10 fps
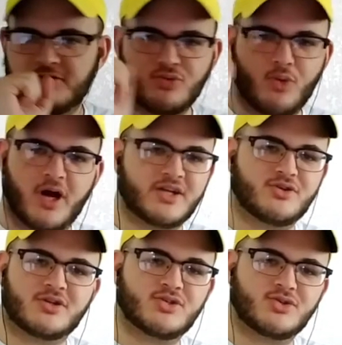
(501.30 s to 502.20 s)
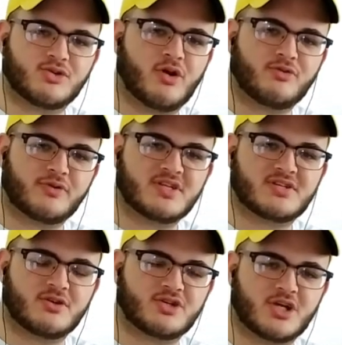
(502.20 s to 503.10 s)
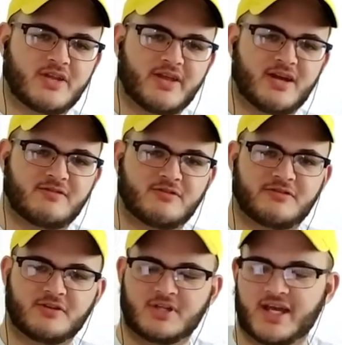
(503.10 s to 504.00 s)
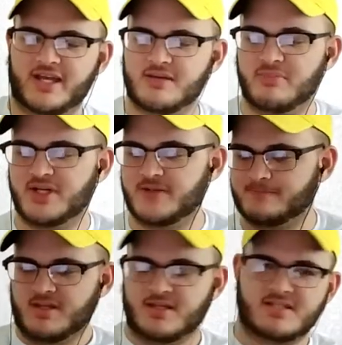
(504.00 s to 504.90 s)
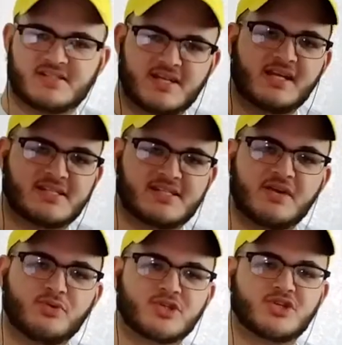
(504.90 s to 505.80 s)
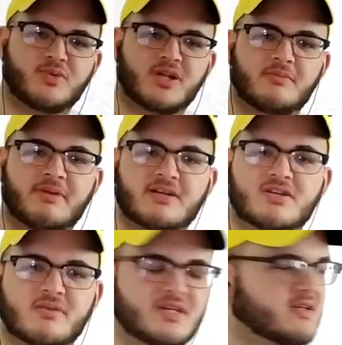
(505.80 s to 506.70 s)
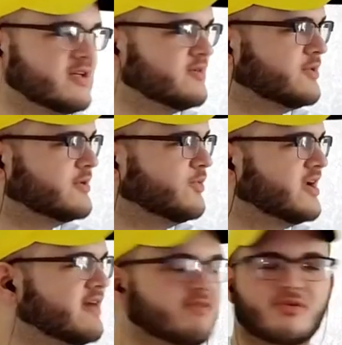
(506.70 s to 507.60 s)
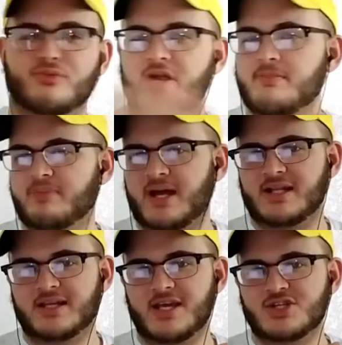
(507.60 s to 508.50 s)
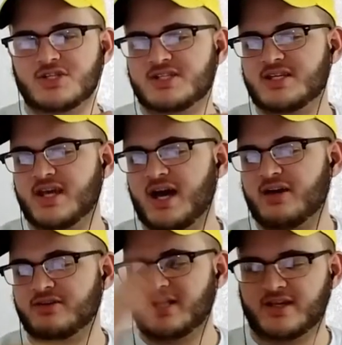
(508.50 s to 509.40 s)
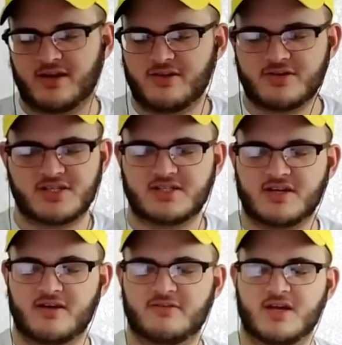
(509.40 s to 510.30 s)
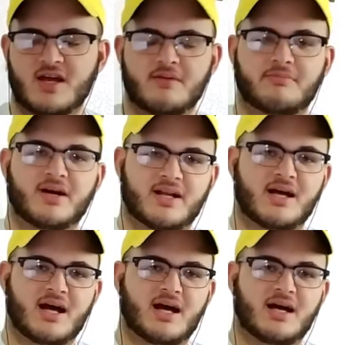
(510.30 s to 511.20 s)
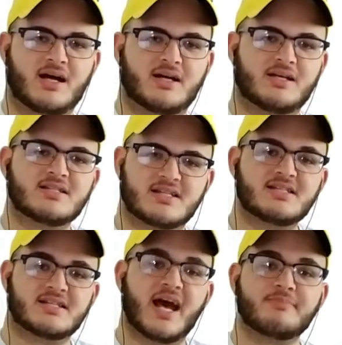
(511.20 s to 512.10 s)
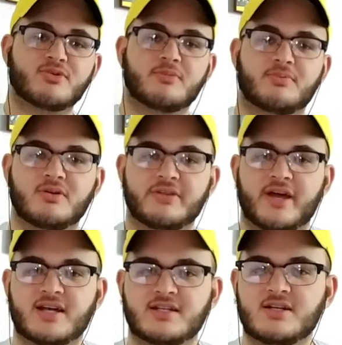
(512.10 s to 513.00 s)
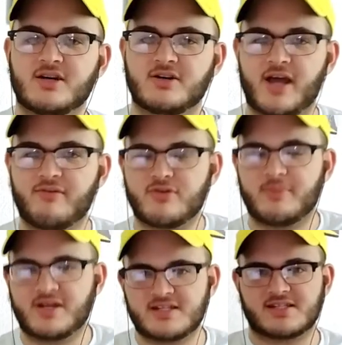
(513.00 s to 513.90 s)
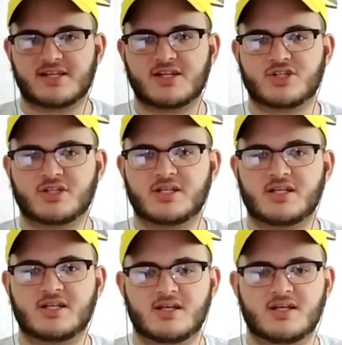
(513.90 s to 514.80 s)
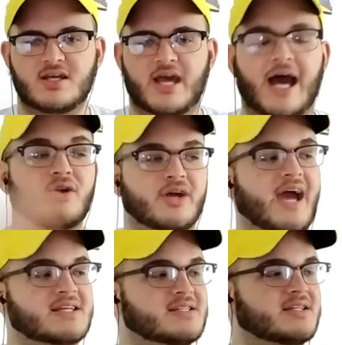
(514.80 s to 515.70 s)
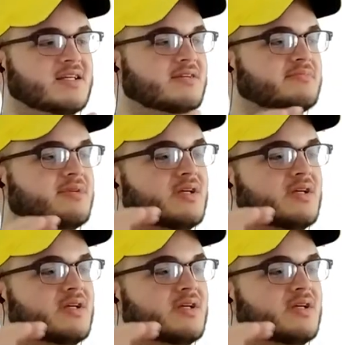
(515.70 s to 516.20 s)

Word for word: you want, you can do your own research on that if you feel like it, but say what you will about Toby, whatever rape allegations he got or like other stuff, but it's admirable that, you know, everybody's essentially outcasted him,